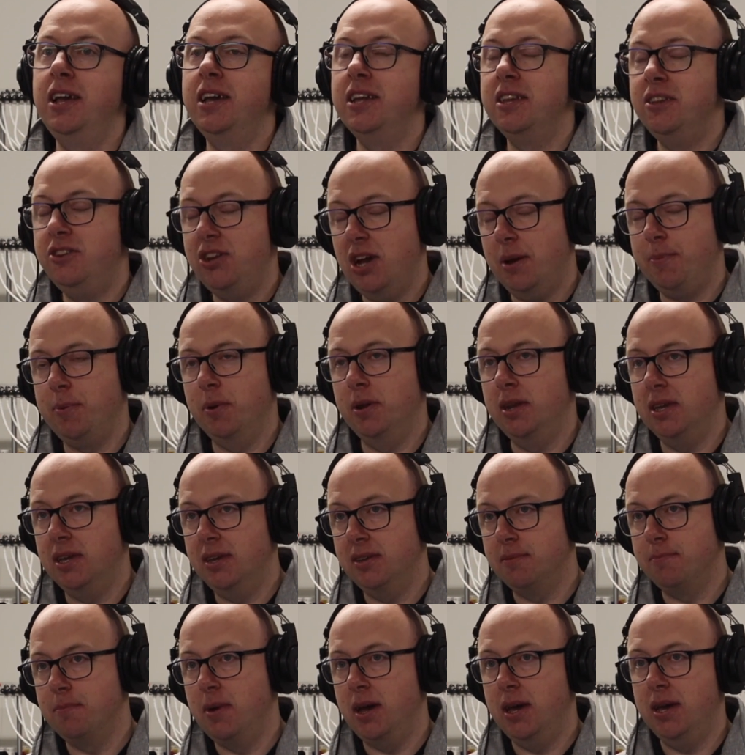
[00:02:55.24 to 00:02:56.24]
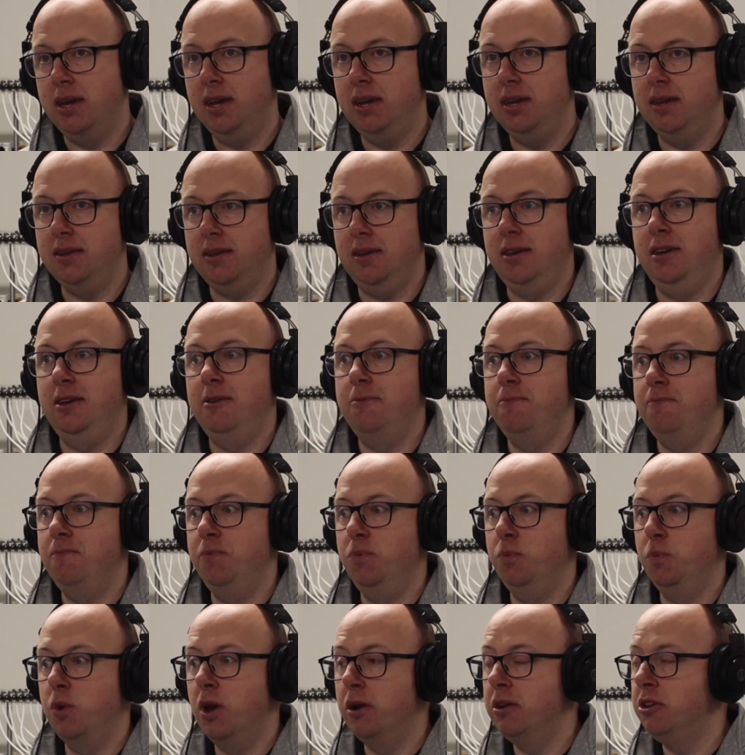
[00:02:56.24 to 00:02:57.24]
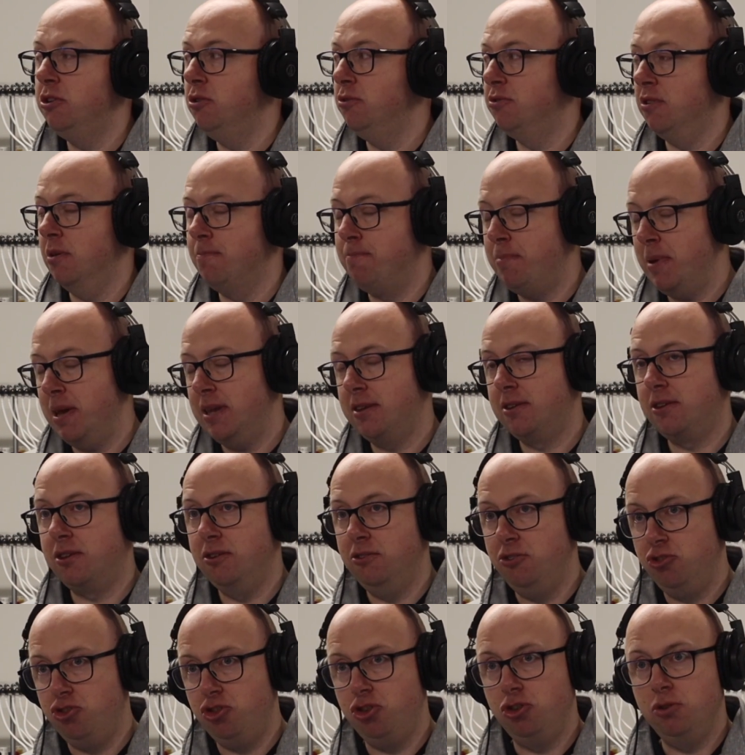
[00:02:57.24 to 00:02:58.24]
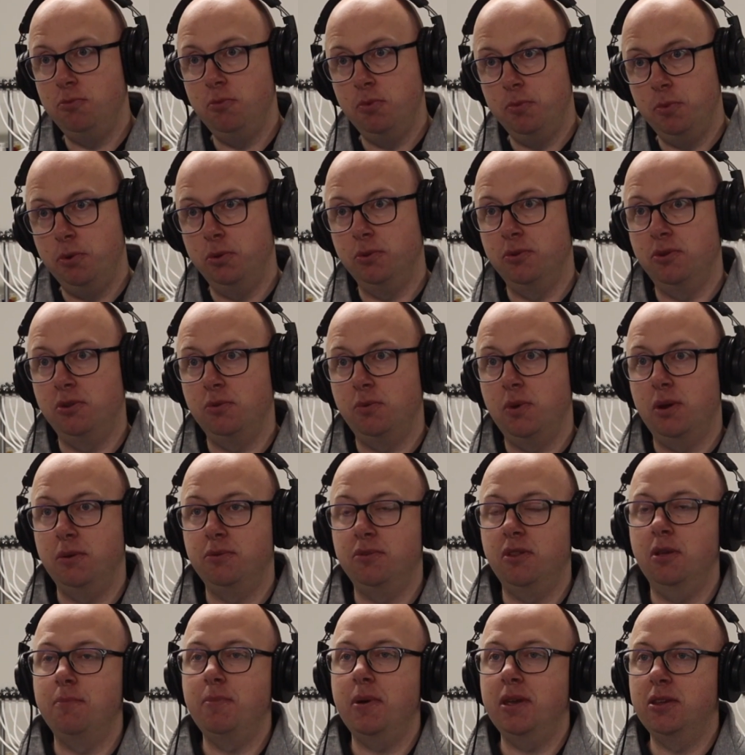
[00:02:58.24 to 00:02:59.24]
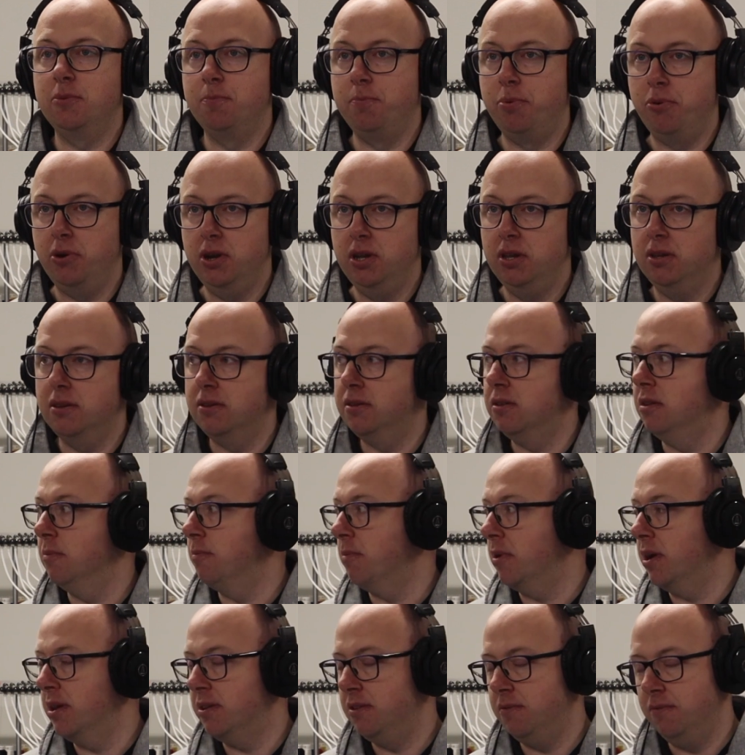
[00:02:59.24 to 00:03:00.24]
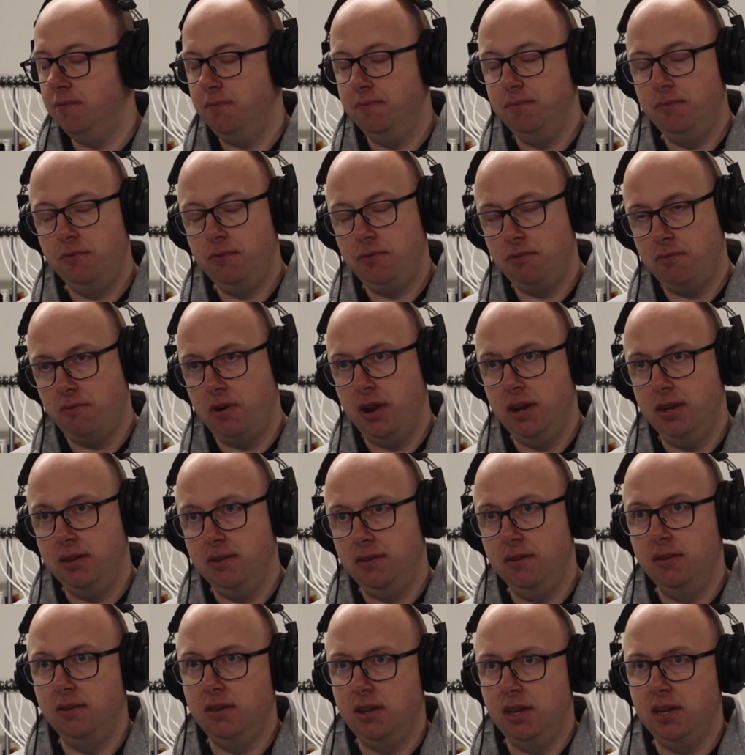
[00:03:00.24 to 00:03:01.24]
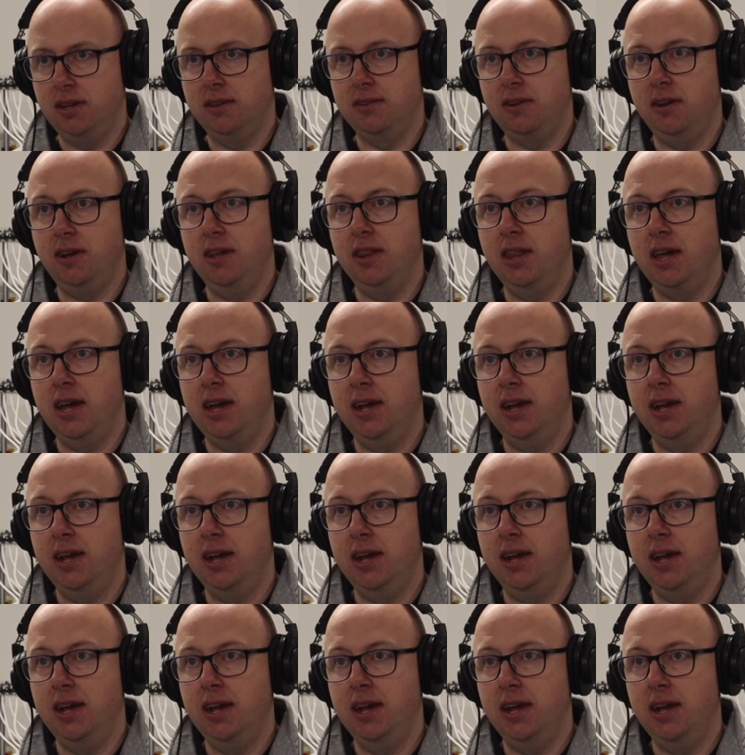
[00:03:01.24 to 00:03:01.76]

Japanese made. We only use the best consumables as well, so the best prints, the best threads and things like that.